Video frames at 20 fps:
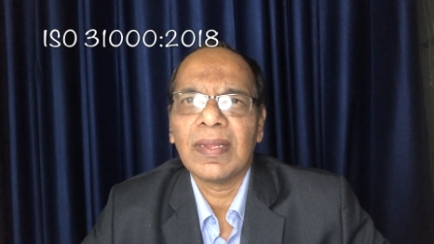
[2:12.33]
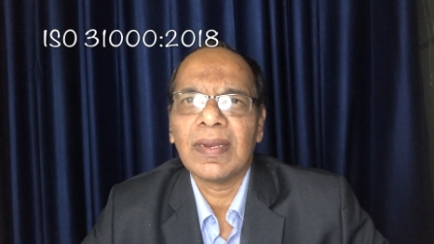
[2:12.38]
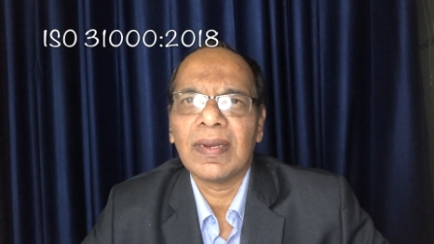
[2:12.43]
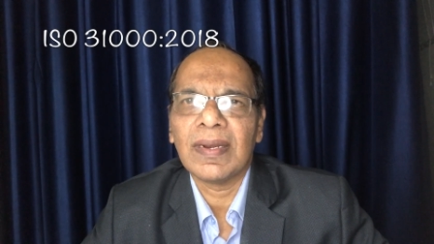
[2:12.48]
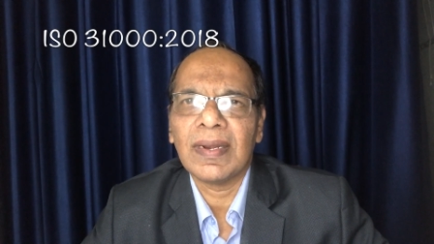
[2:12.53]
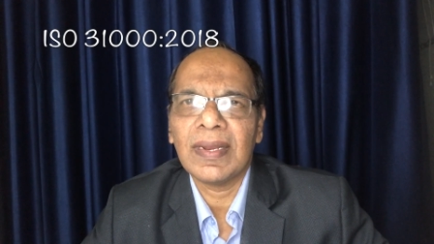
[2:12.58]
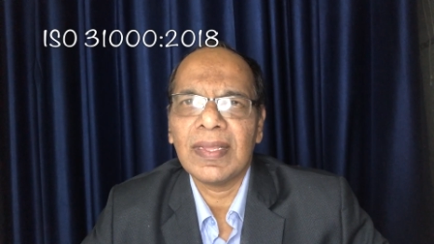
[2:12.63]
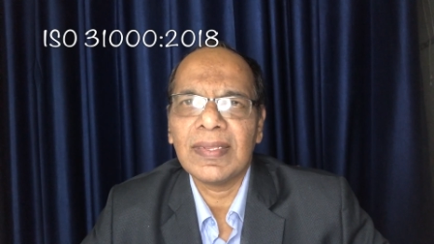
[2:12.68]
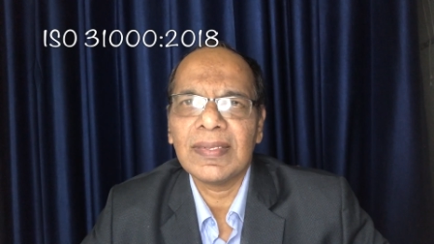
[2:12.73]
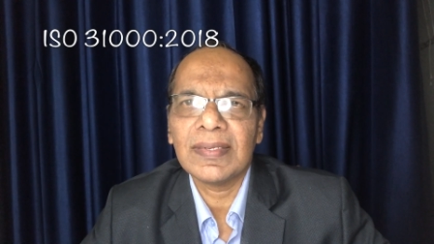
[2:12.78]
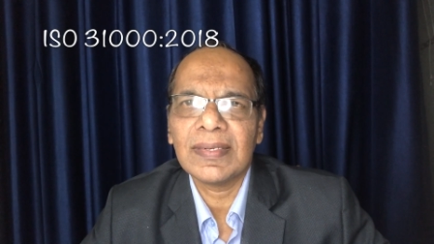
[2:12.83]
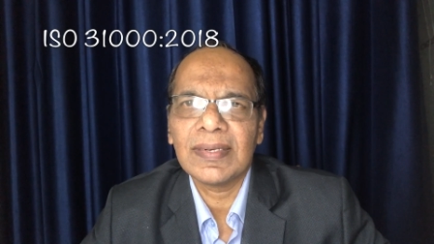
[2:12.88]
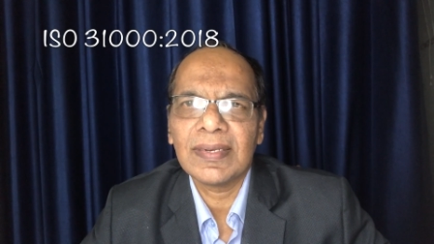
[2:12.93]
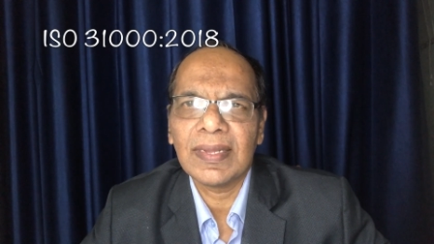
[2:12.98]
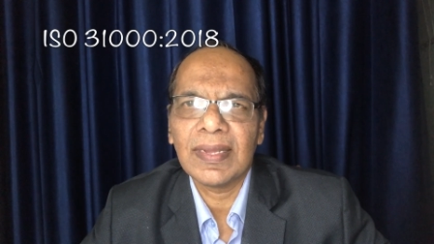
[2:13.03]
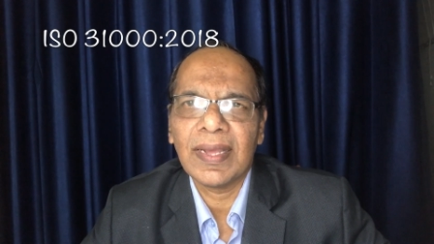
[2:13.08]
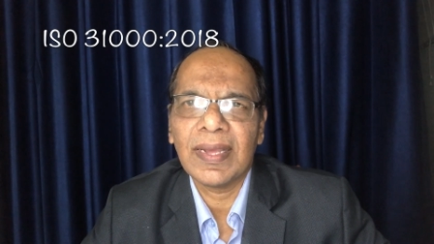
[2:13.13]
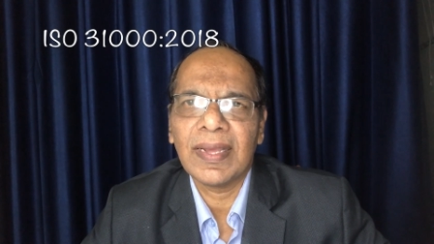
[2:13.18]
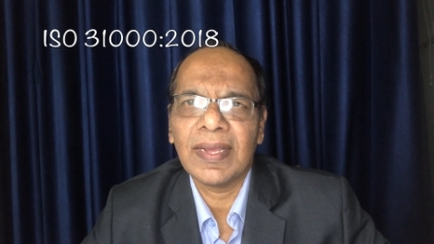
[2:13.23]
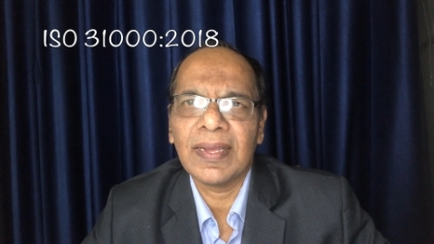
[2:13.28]
released
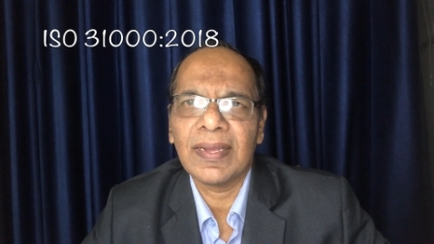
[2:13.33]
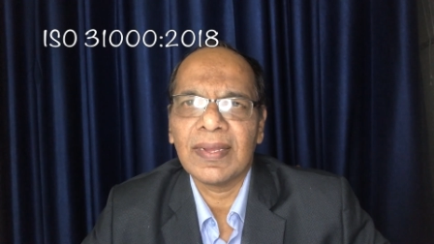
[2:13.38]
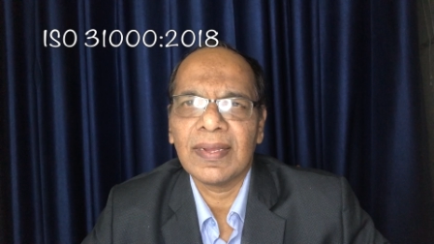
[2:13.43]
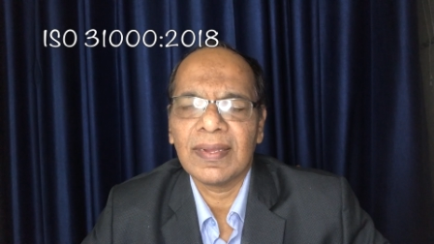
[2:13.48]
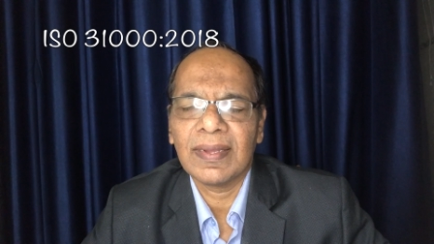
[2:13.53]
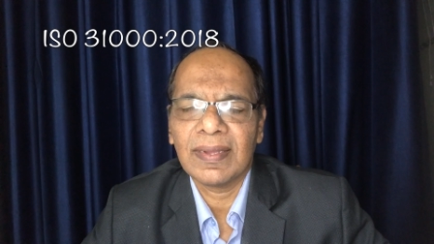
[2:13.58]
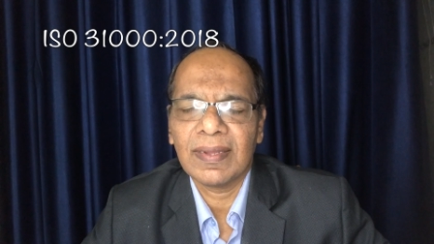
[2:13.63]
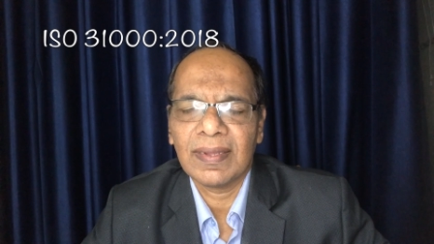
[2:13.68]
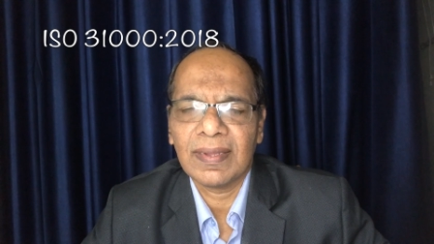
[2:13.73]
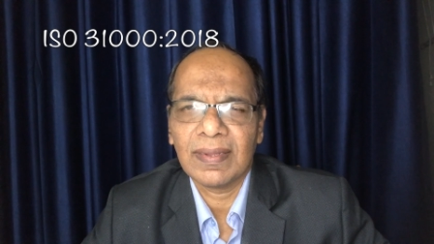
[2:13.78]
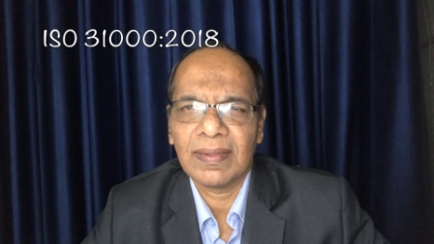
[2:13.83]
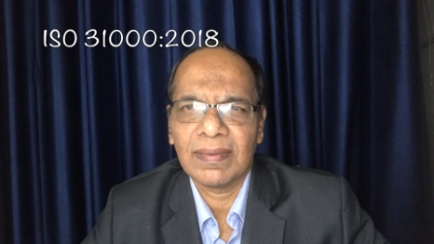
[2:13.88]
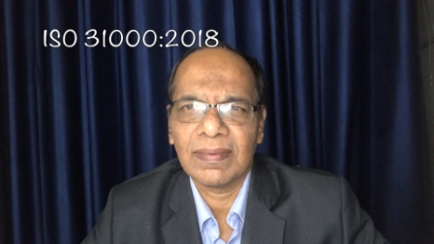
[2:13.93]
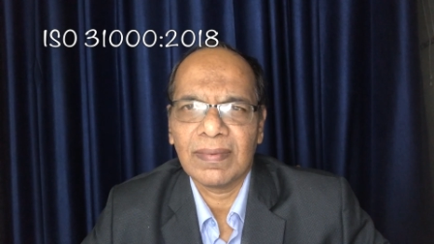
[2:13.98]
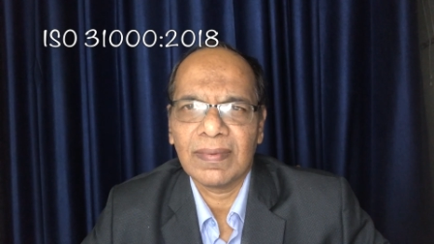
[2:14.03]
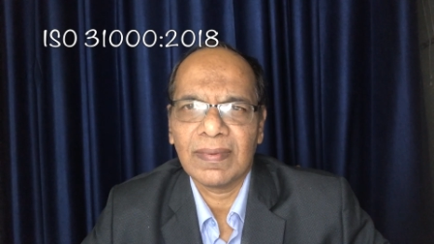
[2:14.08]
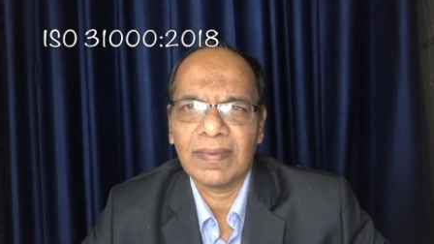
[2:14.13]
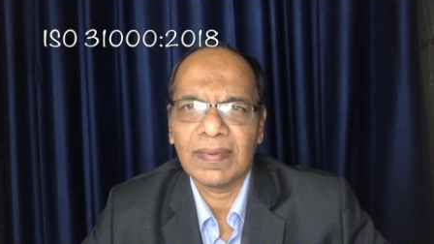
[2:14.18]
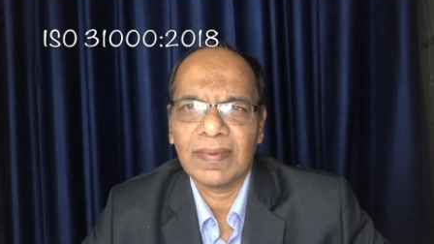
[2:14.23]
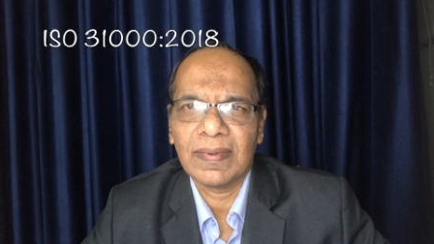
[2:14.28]
a
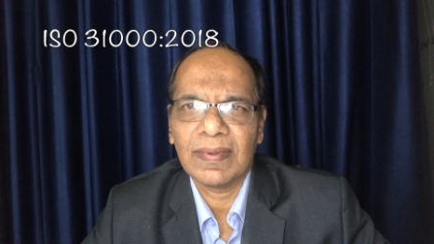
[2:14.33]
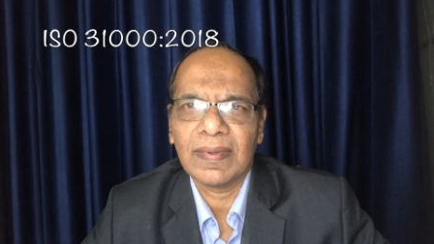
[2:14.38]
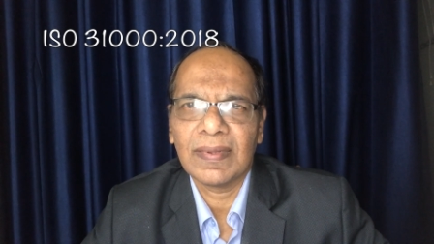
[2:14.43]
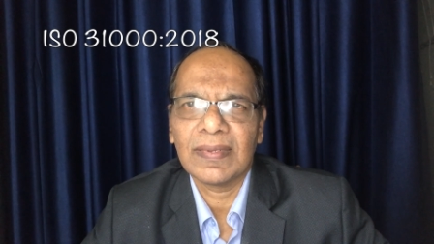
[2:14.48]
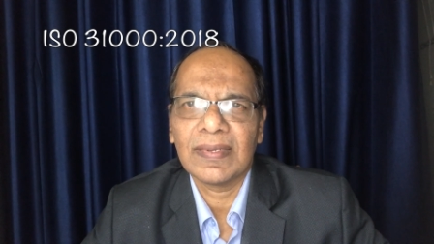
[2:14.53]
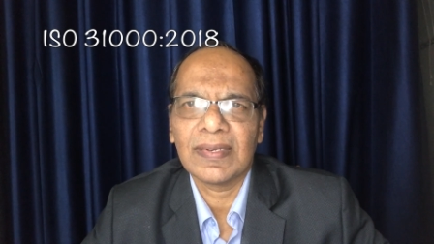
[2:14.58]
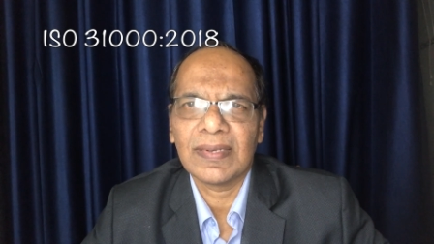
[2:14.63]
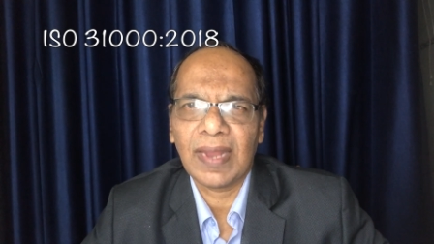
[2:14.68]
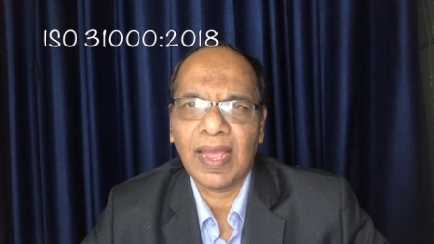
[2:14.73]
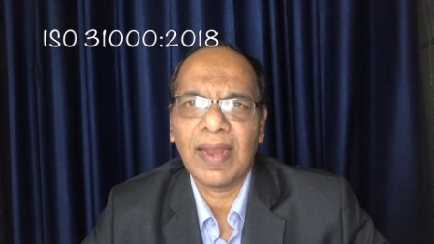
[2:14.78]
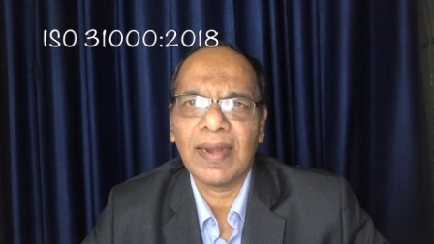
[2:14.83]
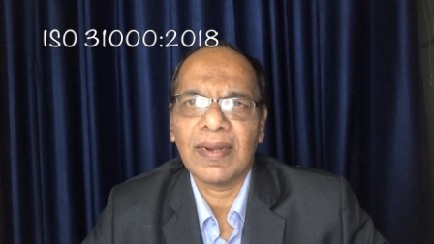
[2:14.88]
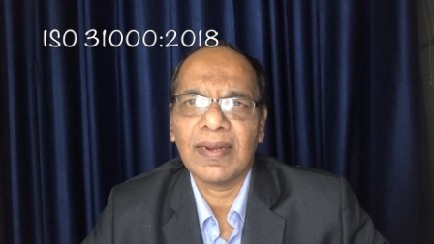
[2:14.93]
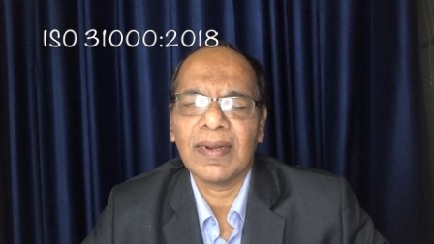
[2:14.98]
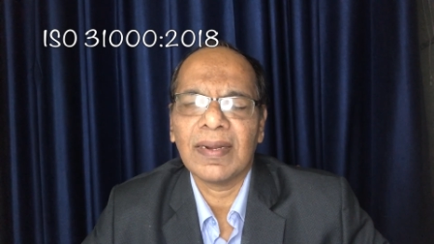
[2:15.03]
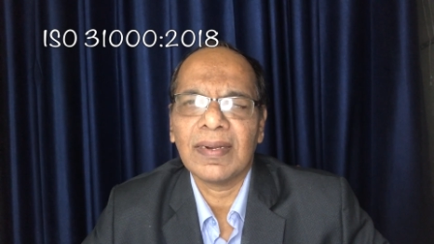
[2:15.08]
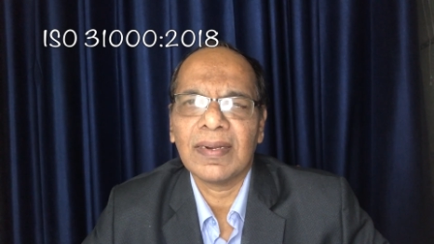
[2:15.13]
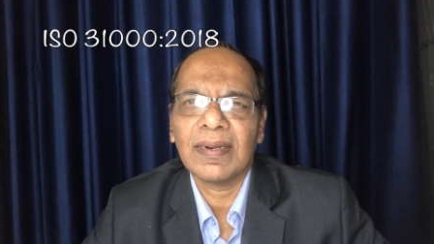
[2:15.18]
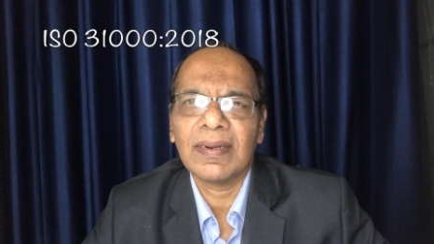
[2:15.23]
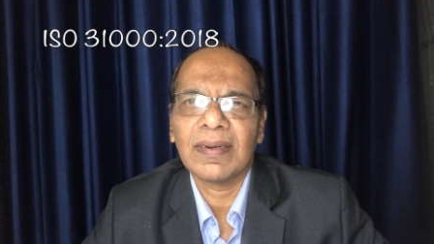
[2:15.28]
standard,